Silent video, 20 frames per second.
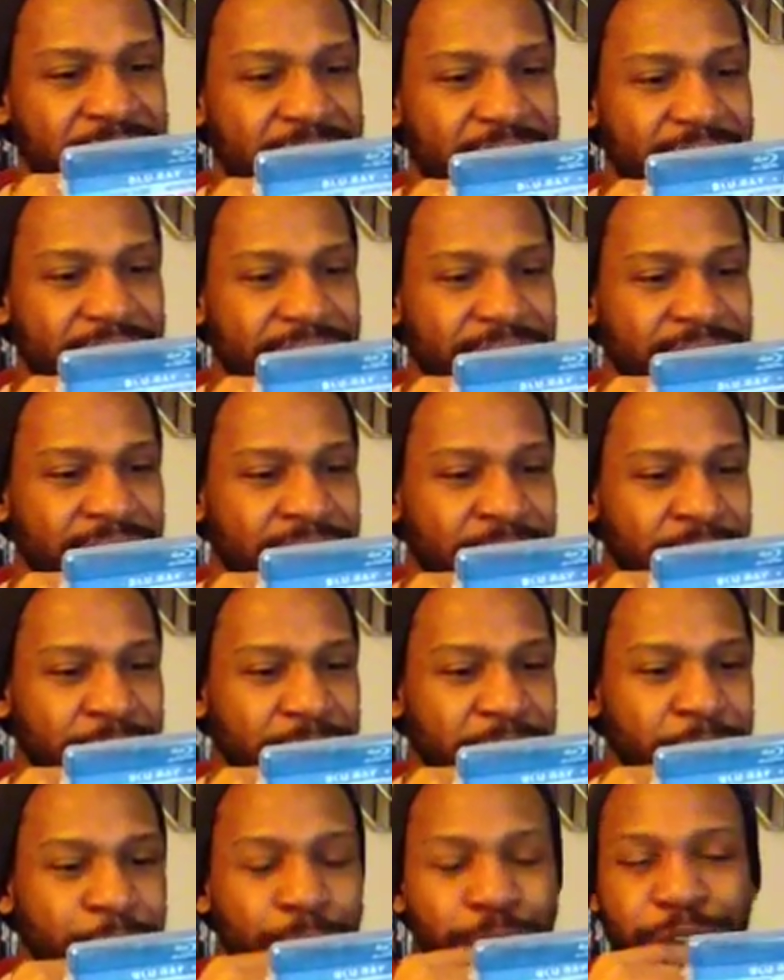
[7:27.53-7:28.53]
and
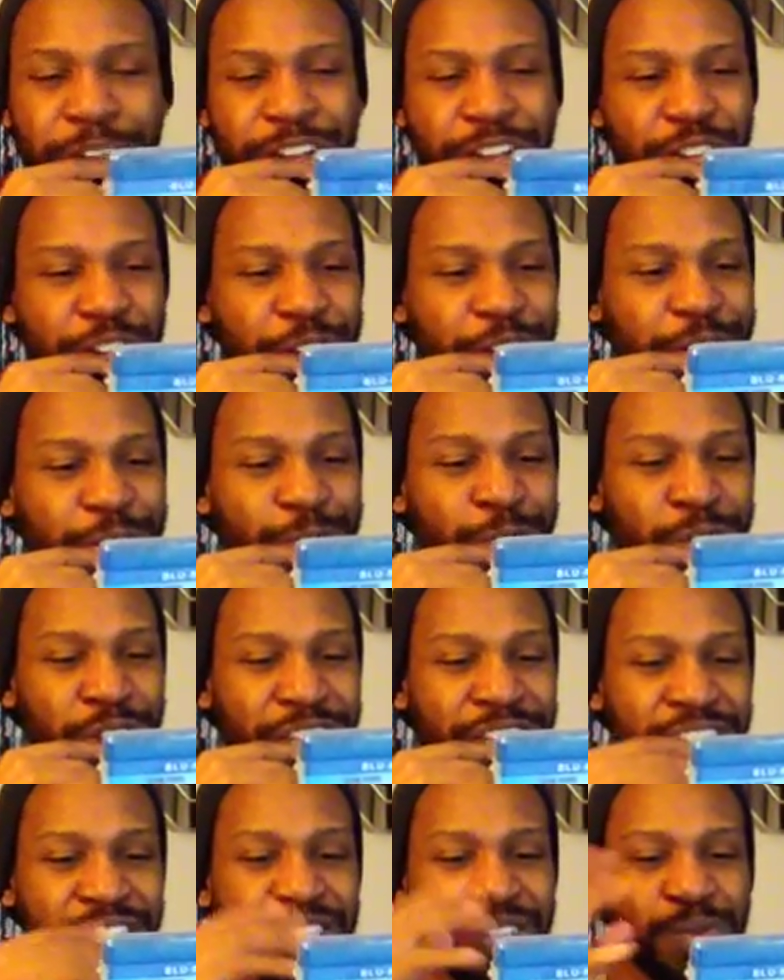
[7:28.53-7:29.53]
it
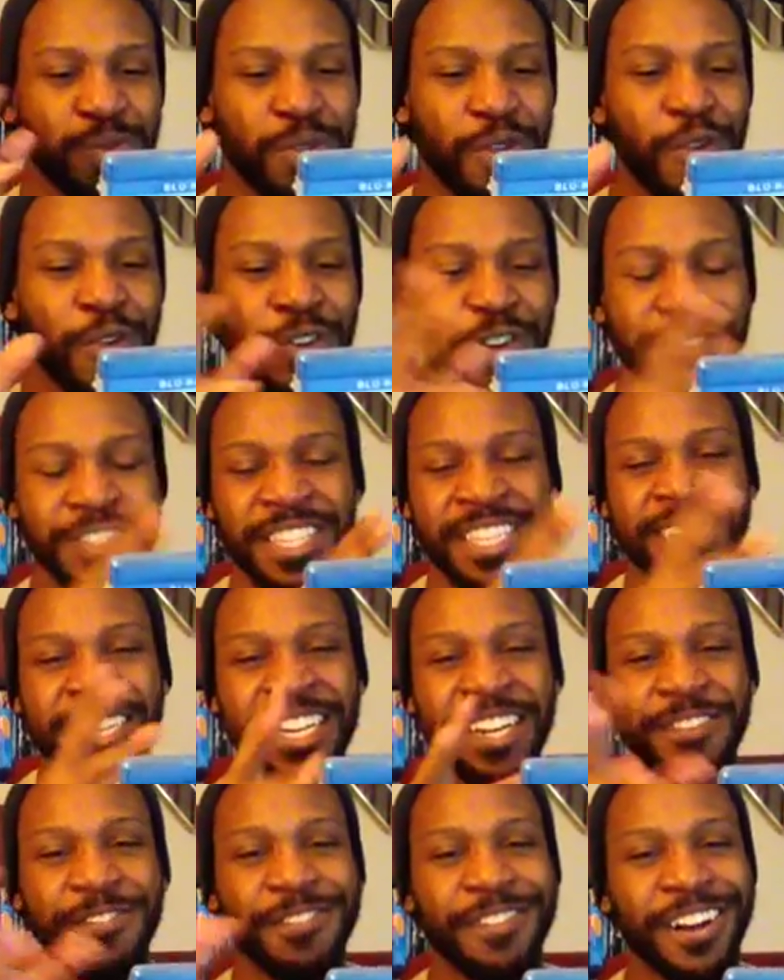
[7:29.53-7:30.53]
really explores the
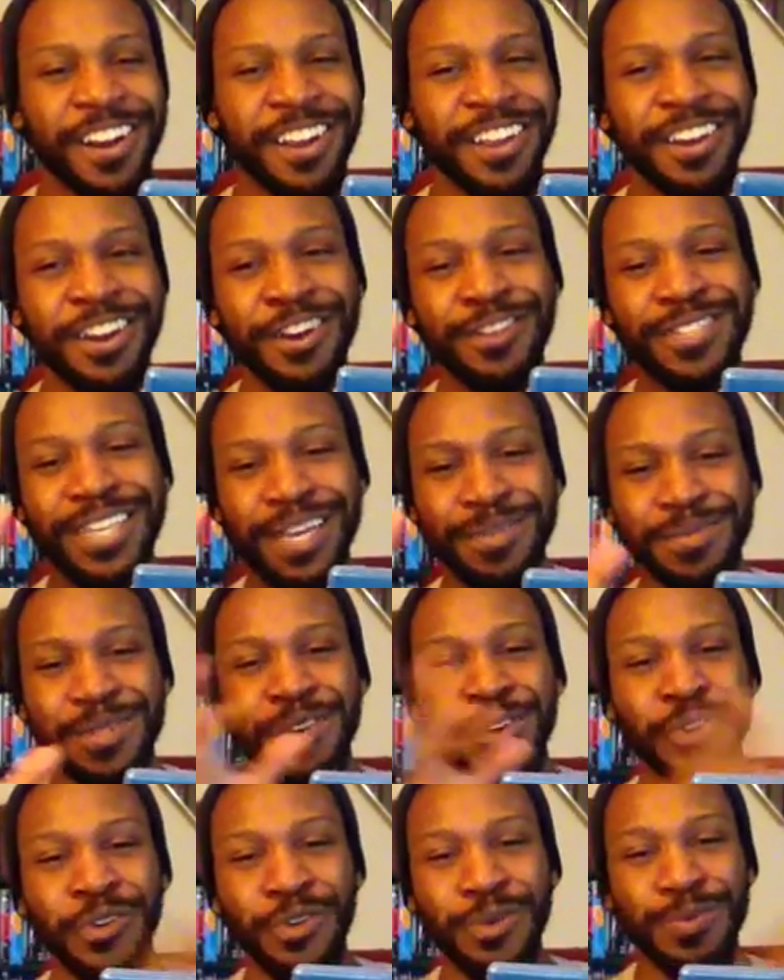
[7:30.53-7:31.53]
different types of
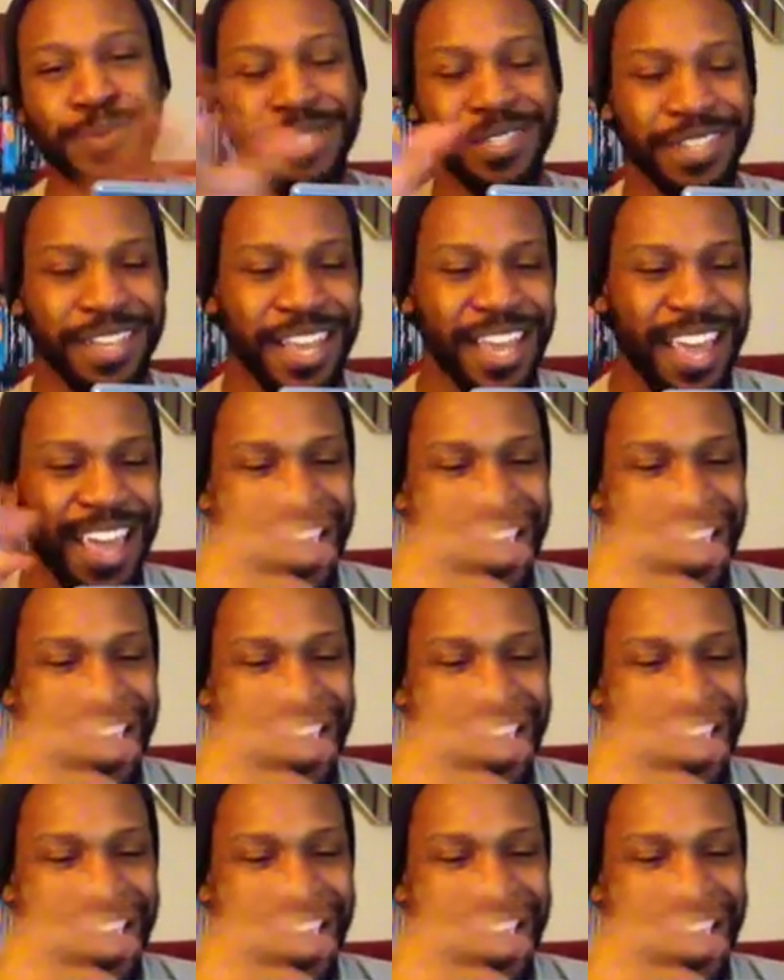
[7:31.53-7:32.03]
groups